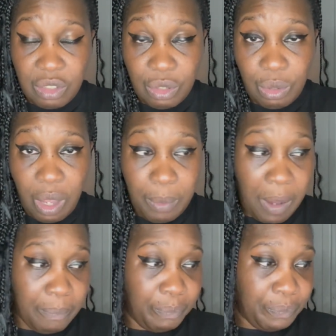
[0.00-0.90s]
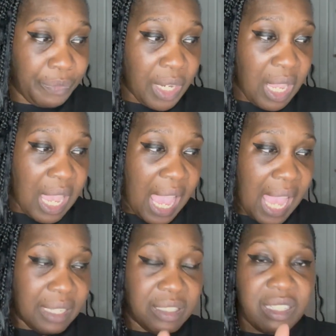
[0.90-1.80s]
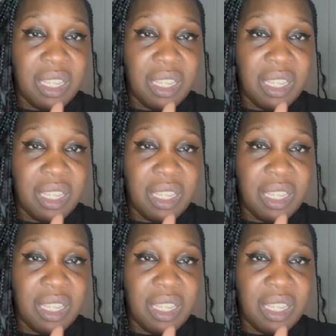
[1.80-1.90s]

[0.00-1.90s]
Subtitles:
to her mom. And